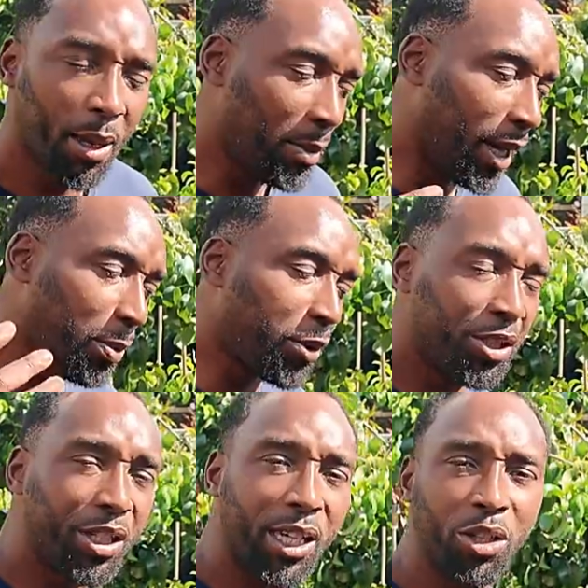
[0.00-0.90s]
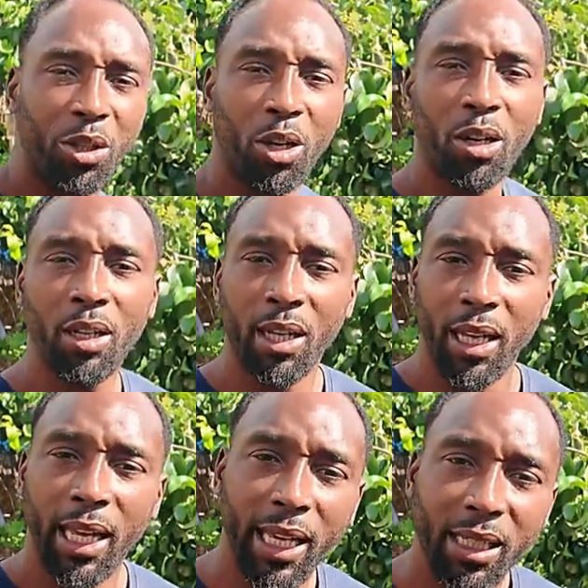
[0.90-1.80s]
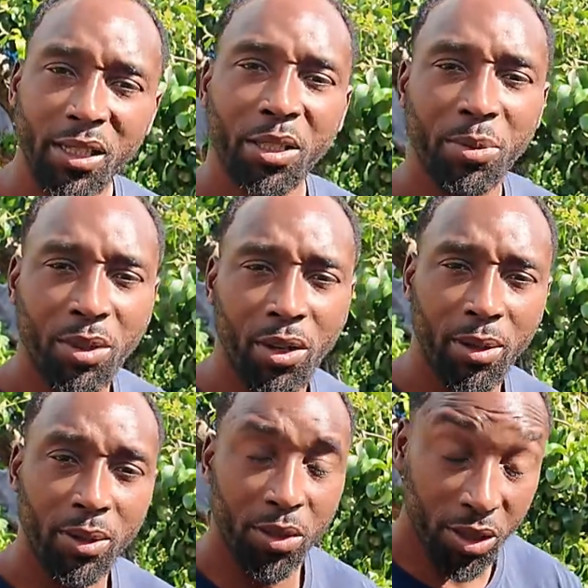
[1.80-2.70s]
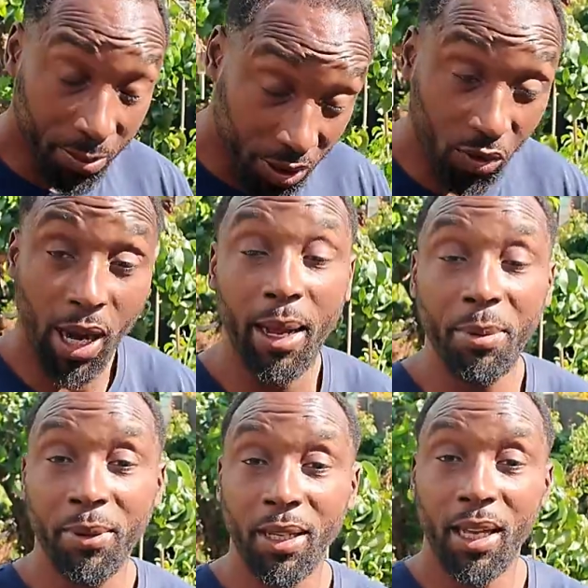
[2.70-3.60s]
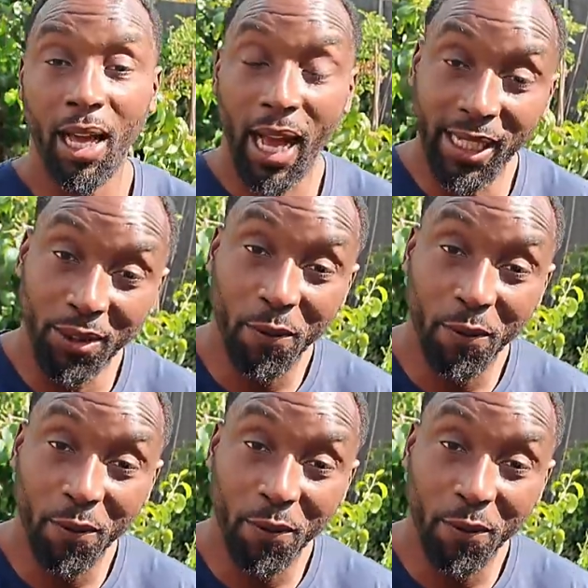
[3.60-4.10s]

But I appreciate you lot hitting the subscribe and the